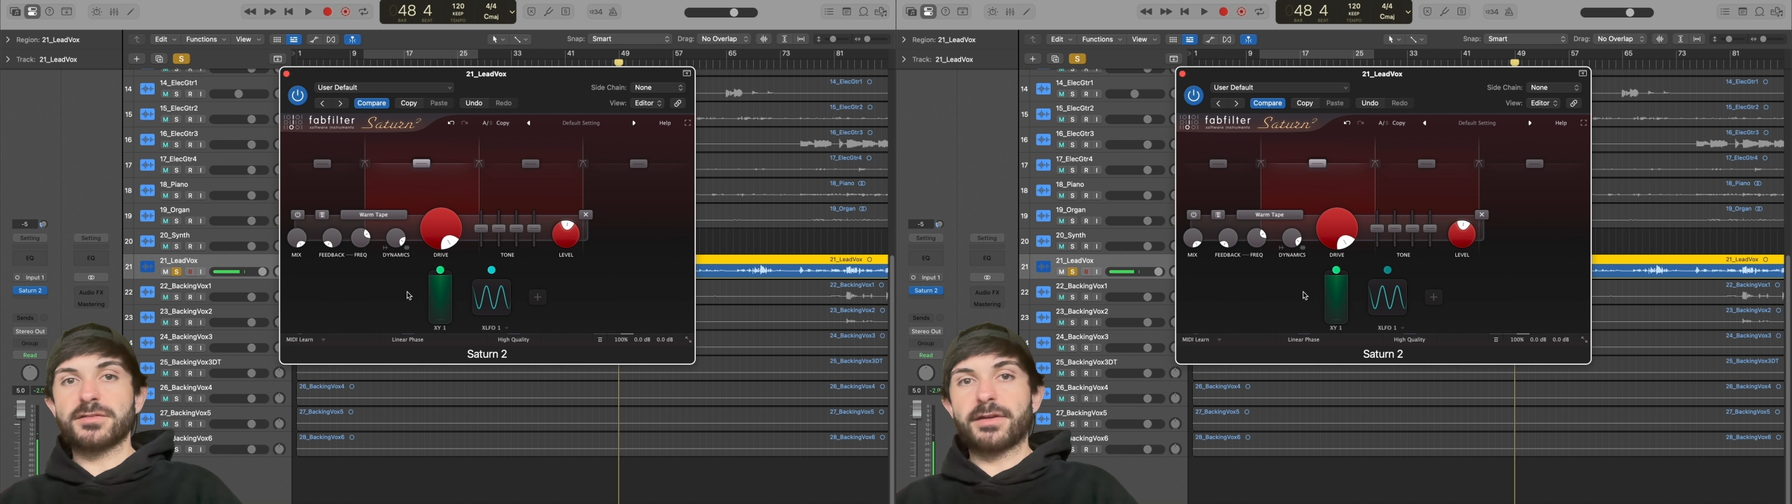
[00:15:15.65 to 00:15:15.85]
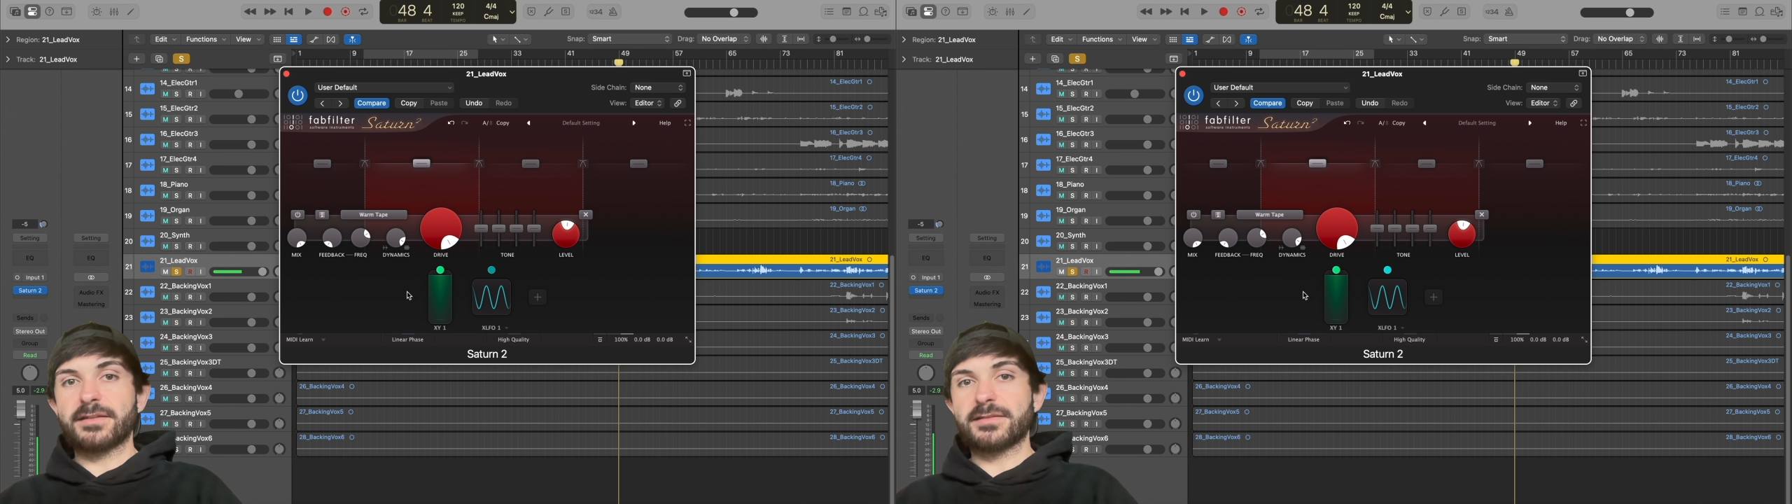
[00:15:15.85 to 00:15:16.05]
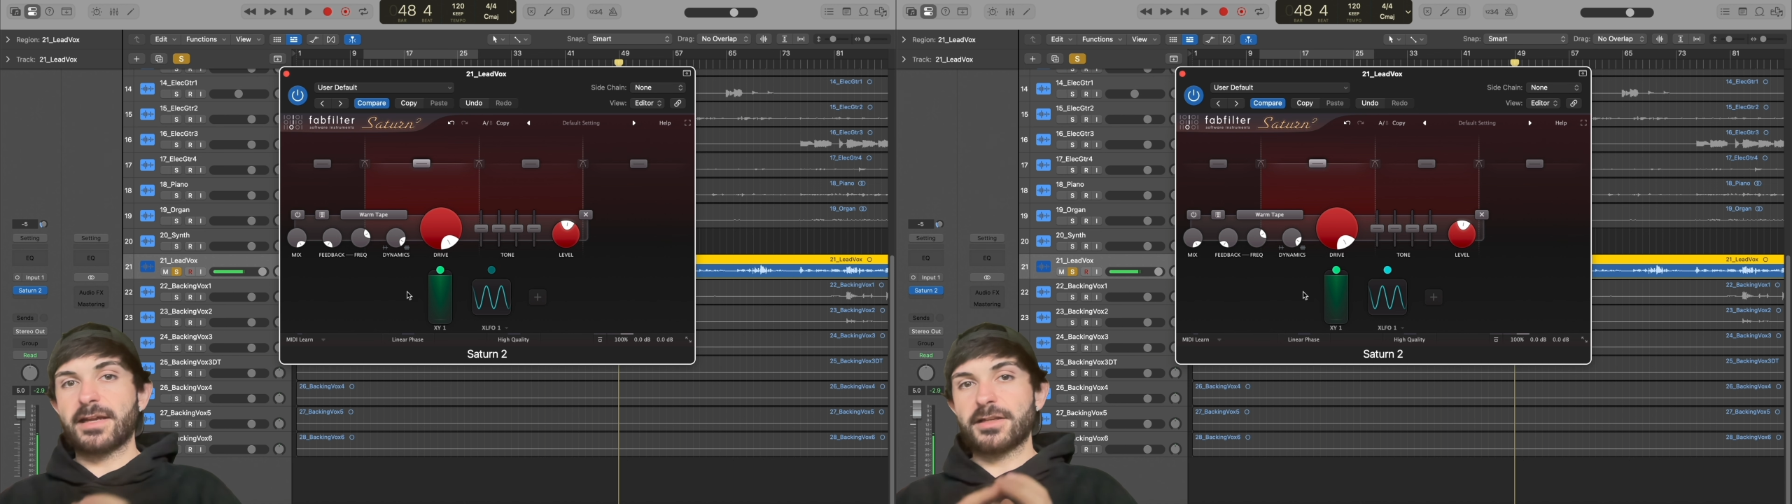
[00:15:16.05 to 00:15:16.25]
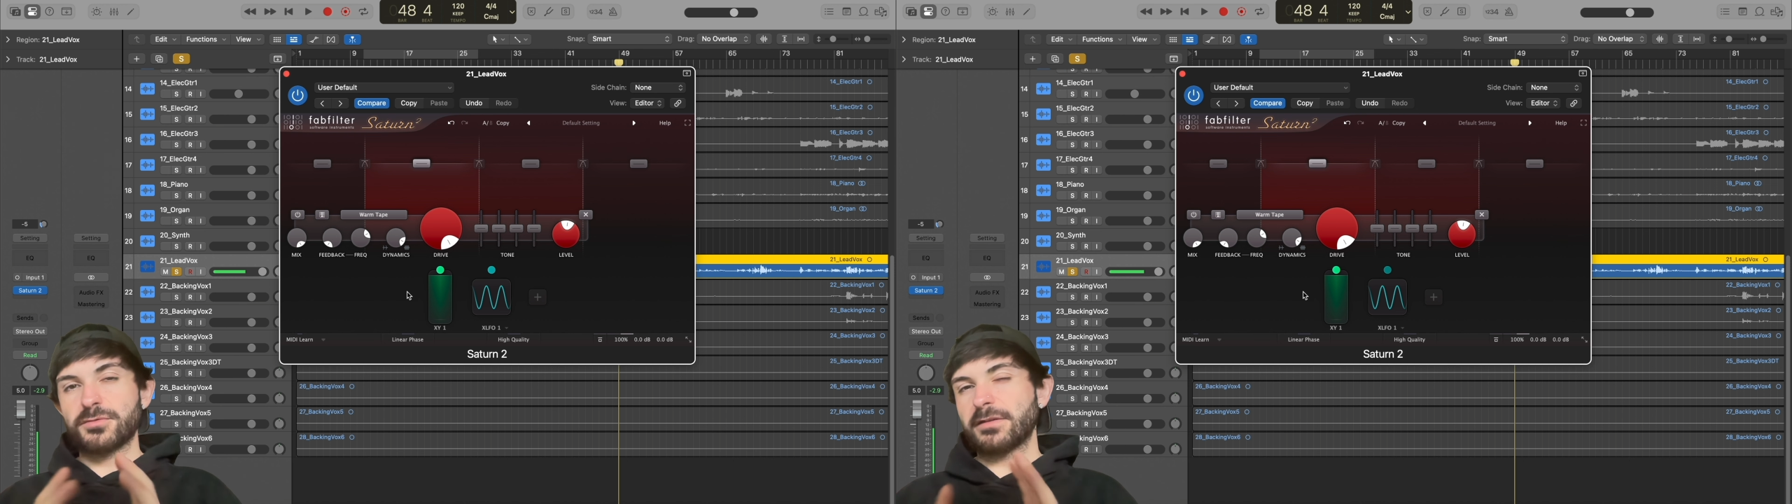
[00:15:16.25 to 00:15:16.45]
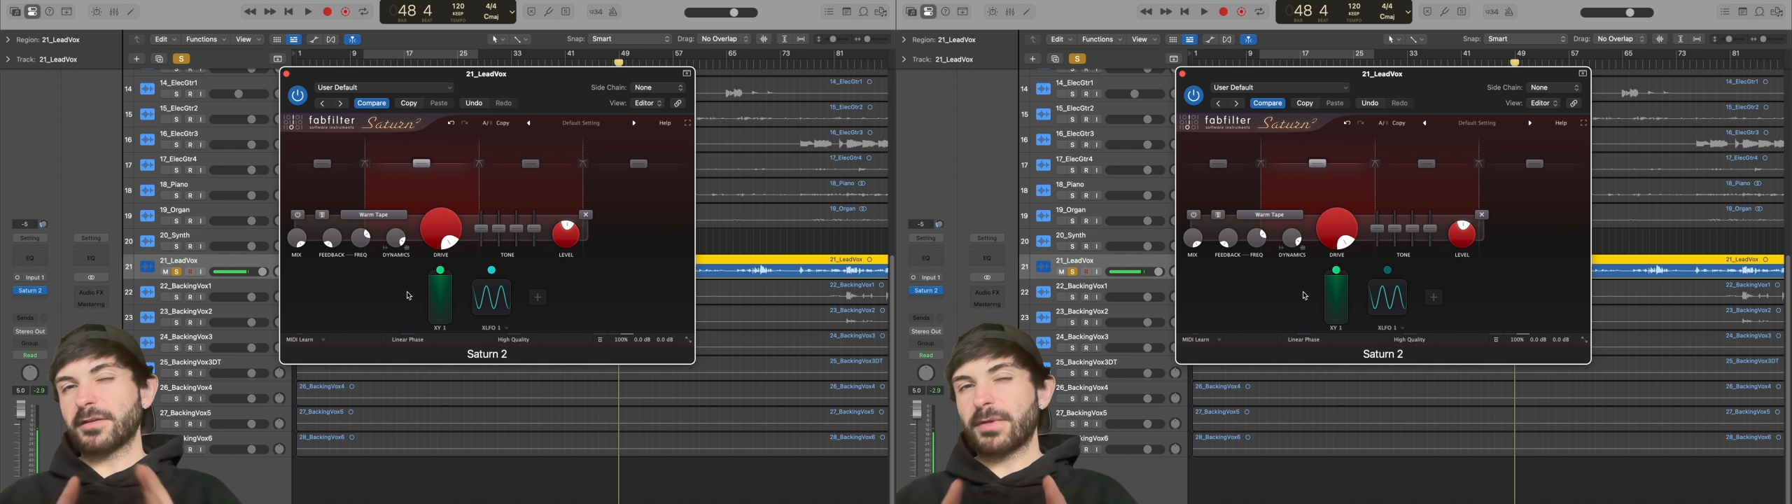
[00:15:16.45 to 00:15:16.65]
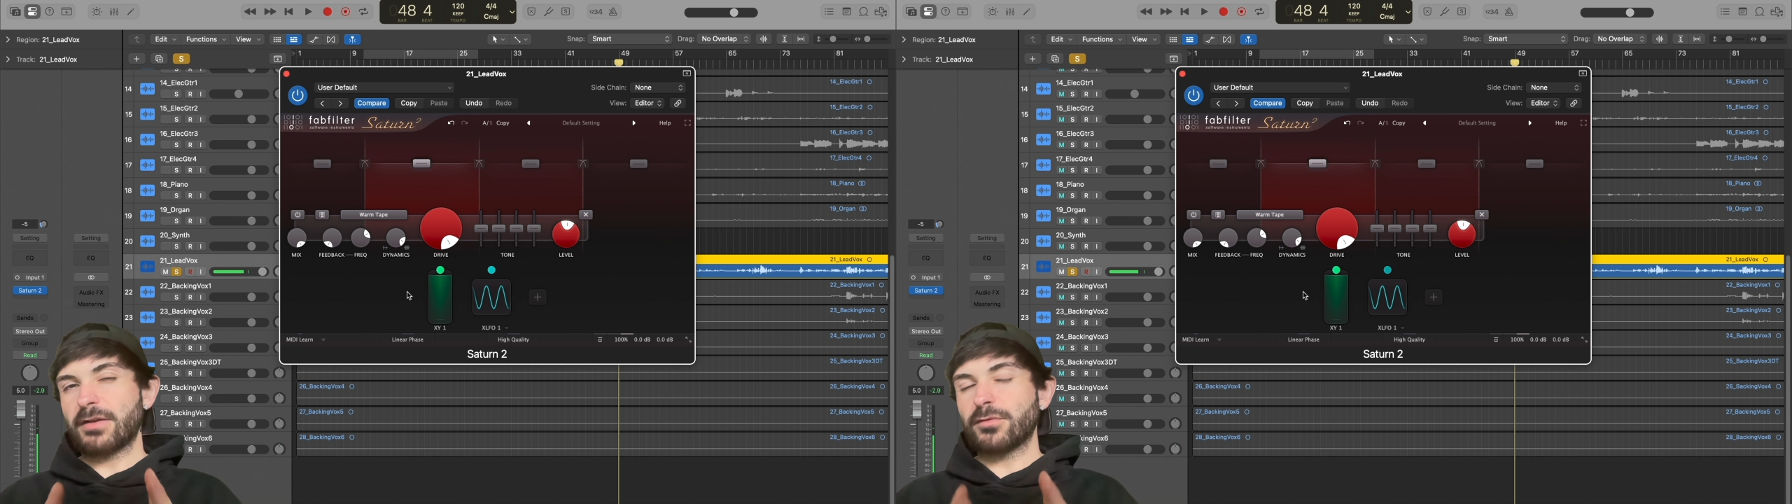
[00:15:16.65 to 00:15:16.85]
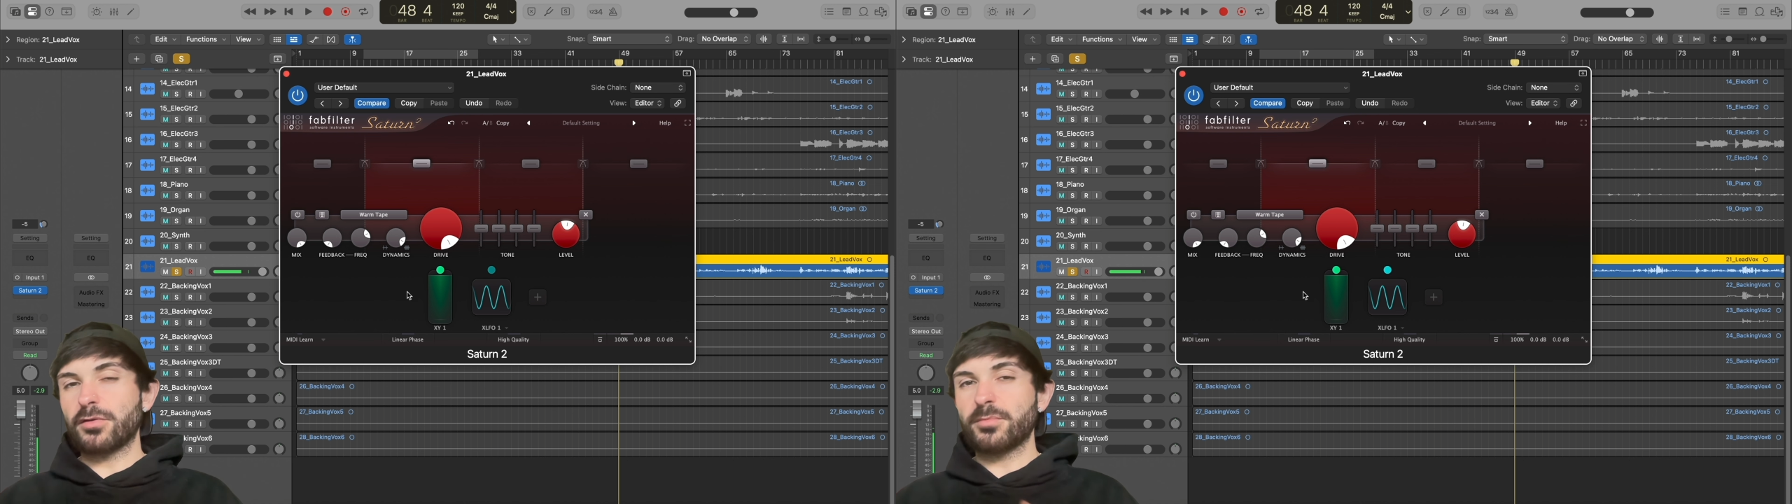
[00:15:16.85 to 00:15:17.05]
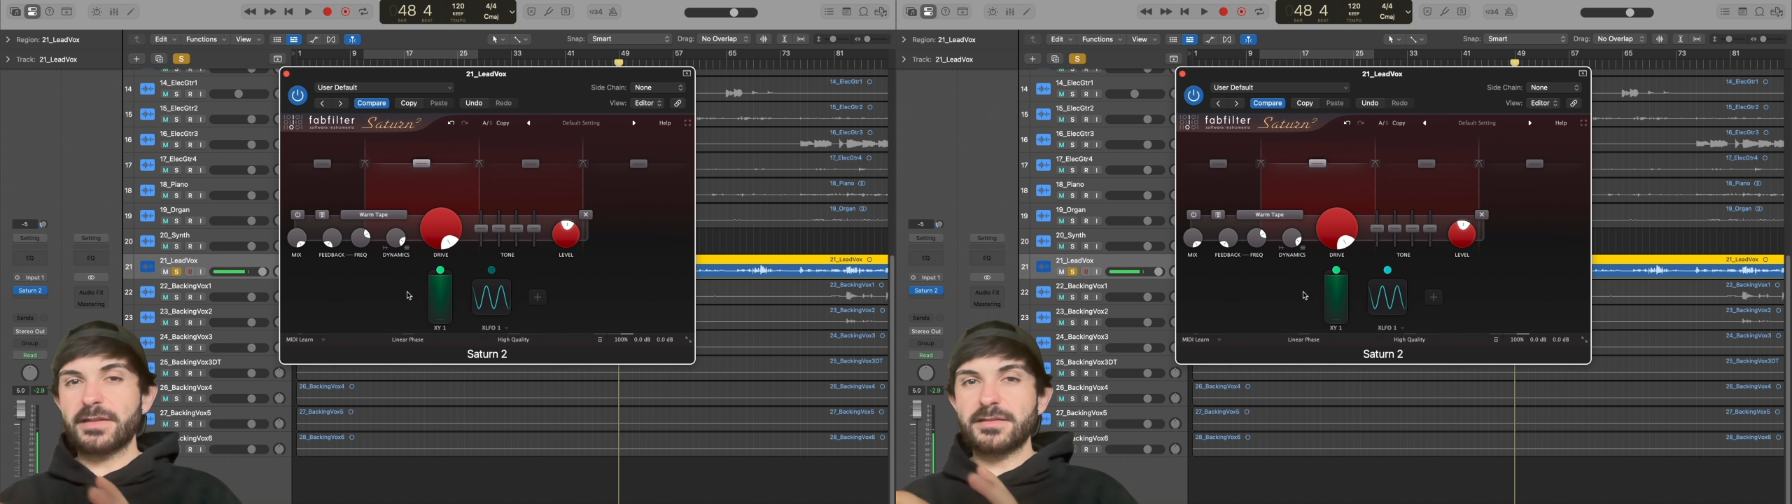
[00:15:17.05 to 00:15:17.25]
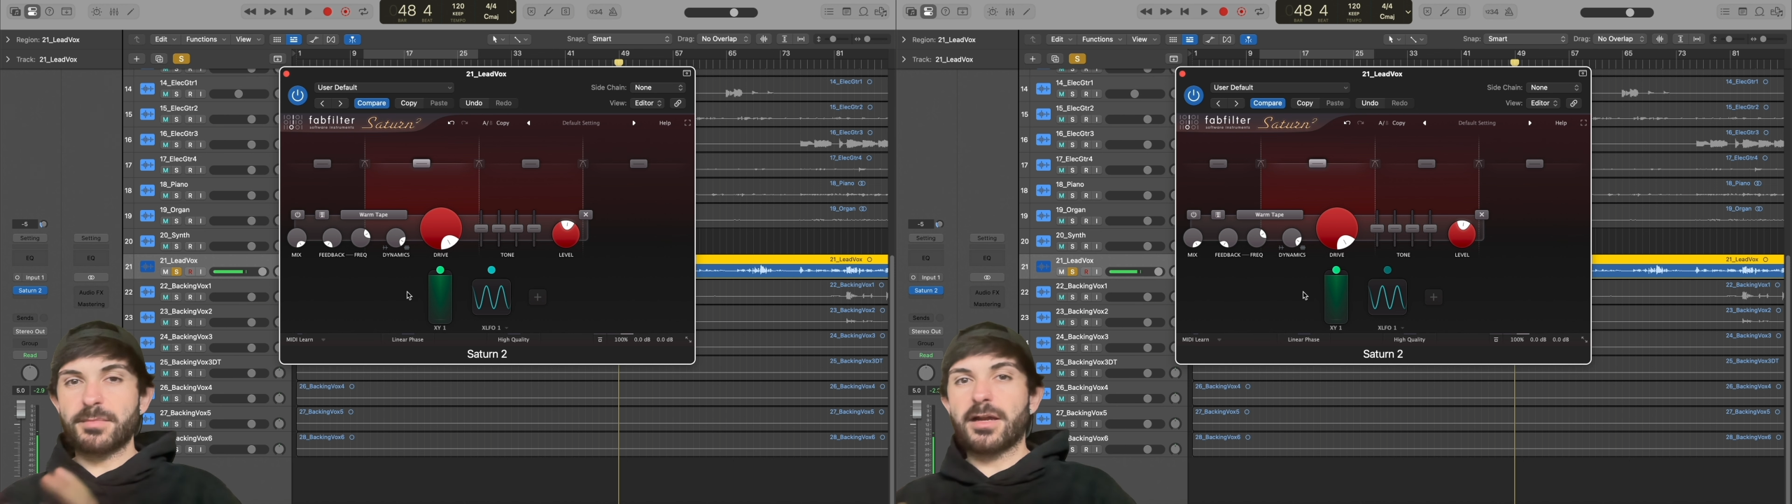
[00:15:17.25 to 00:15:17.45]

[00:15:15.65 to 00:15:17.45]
so I could saturate like my low mids and my